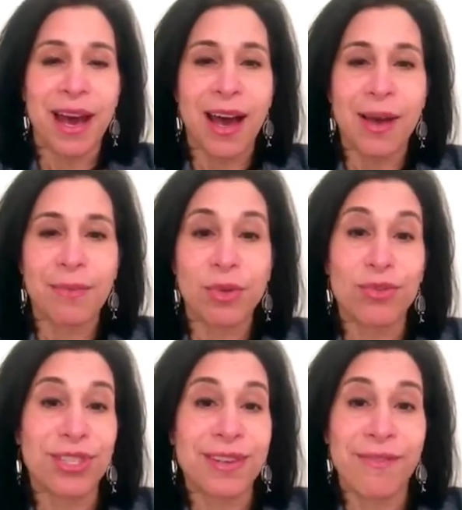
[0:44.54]
Um, you
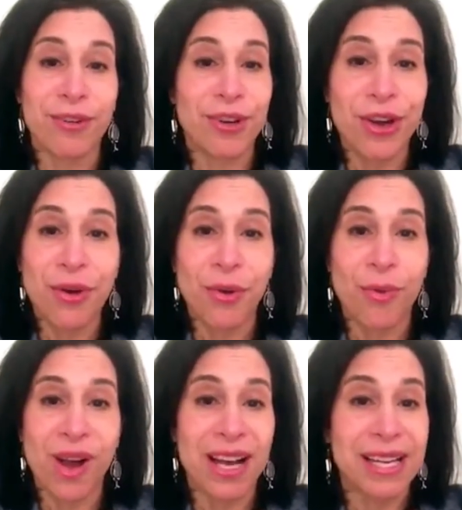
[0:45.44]
just never know
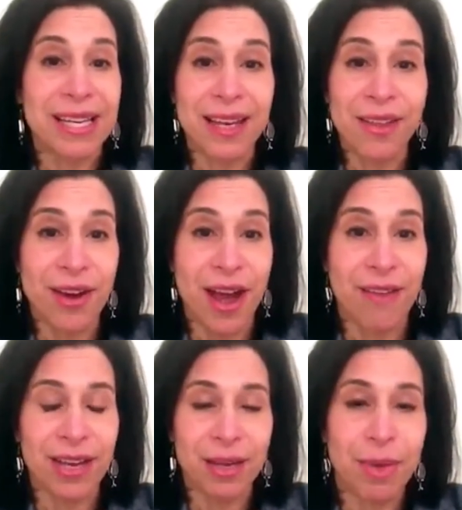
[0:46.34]
what kind of day they're
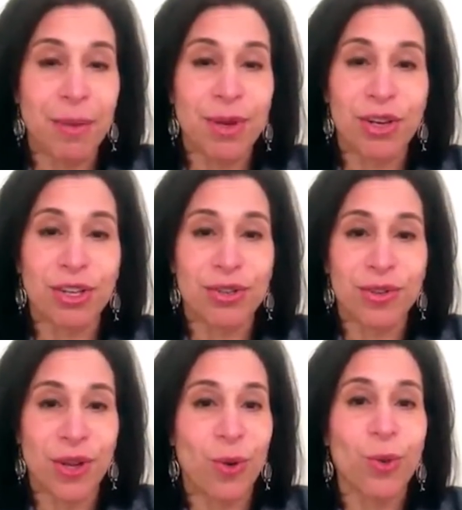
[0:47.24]
having. And maybe you're going to turn
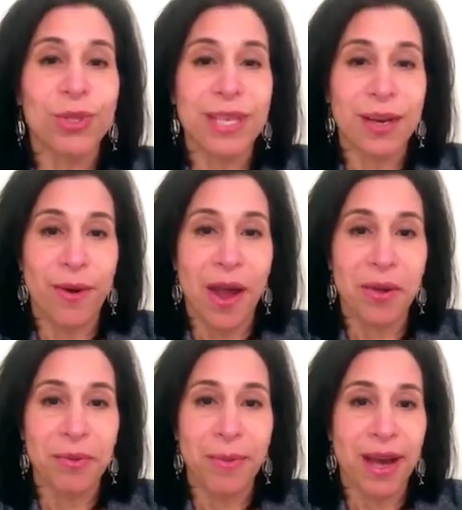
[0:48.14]
their whole day
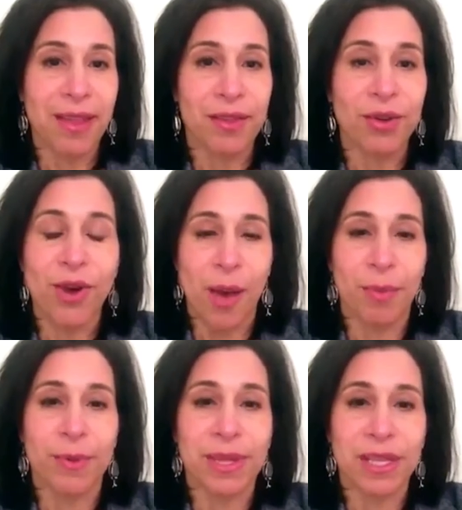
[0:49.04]
around by the little
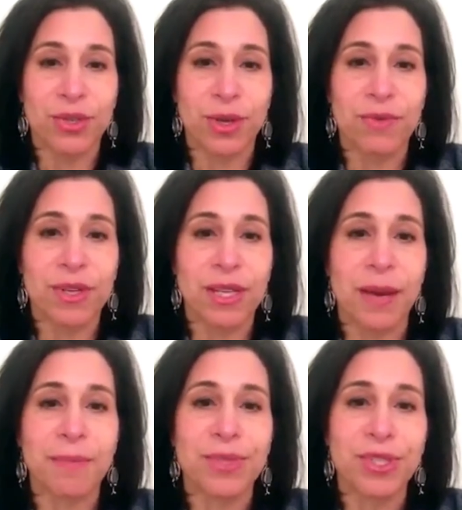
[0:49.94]
compliment that you give to
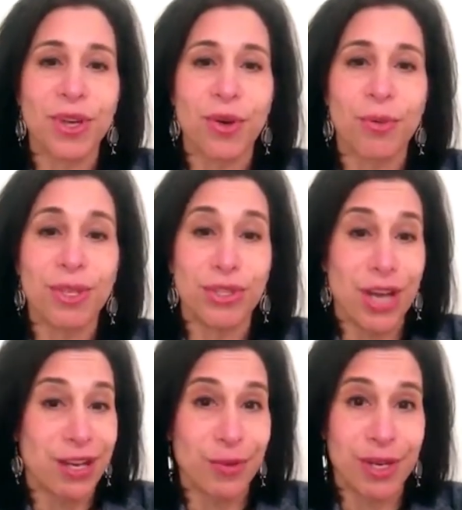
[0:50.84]
them. So, be
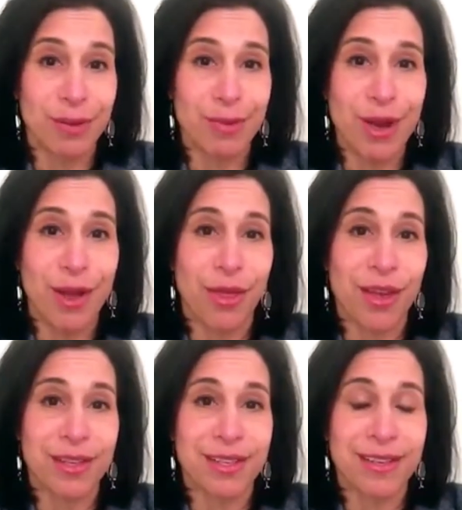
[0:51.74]
genuine, be
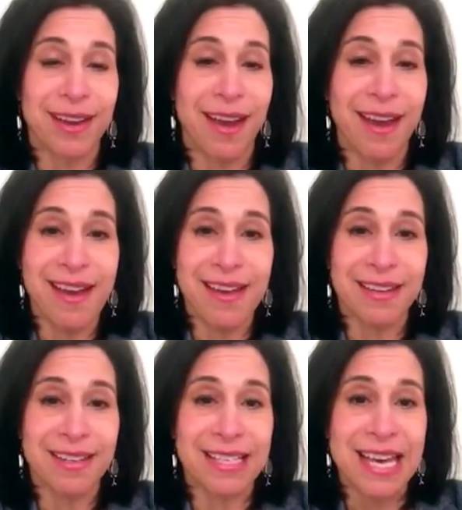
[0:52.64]
authentic,
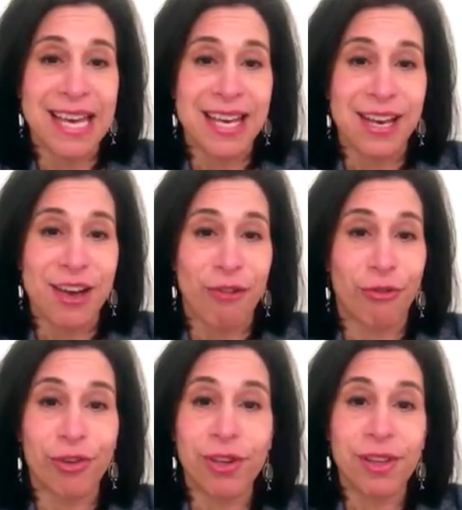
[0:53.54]
and
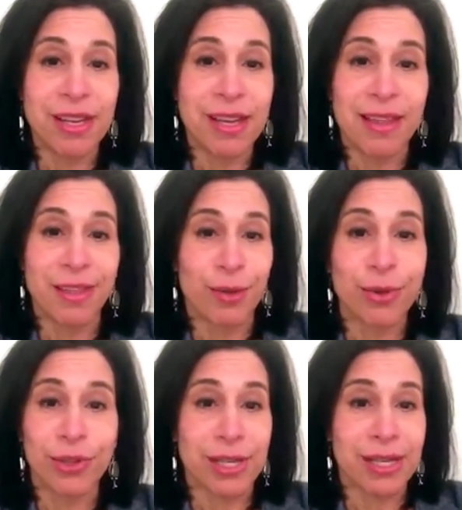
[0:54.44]
freely and
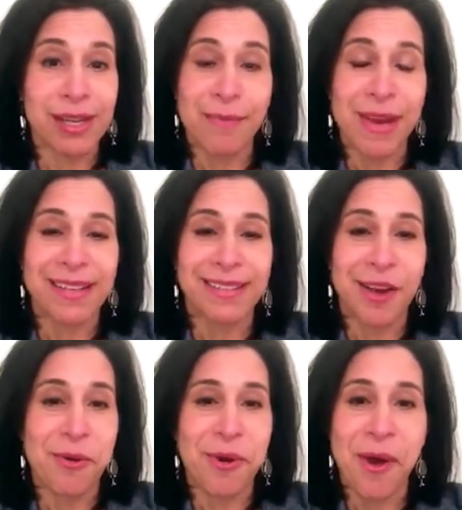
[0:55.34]
liberally pass
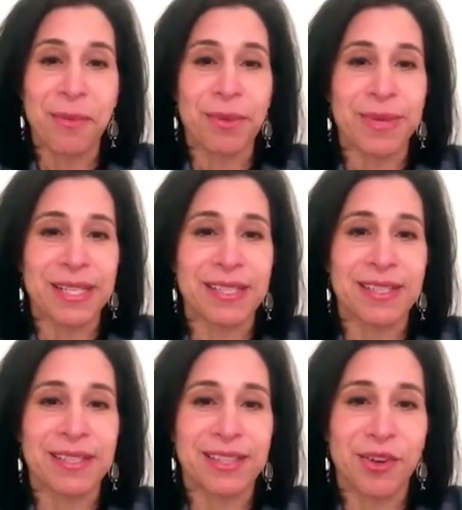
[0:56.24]
out
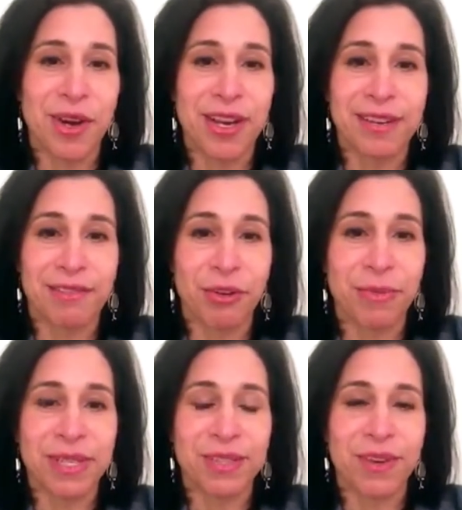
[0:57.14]
compliments. It's a great little
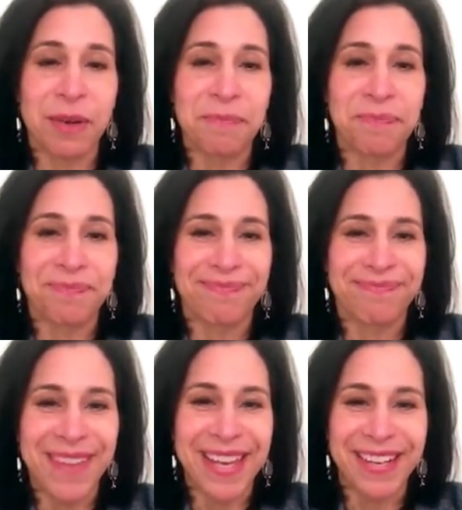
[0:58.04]
mitzvah.
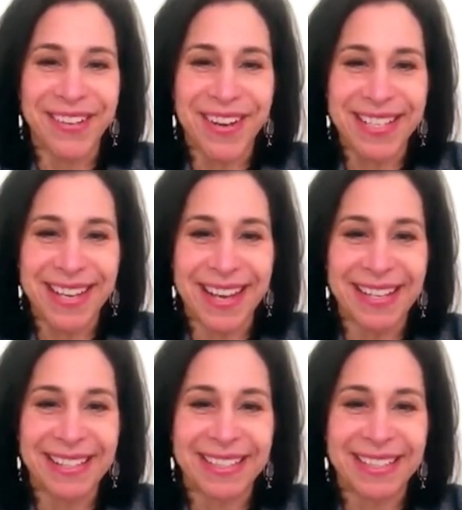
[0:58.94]
Make it a great day.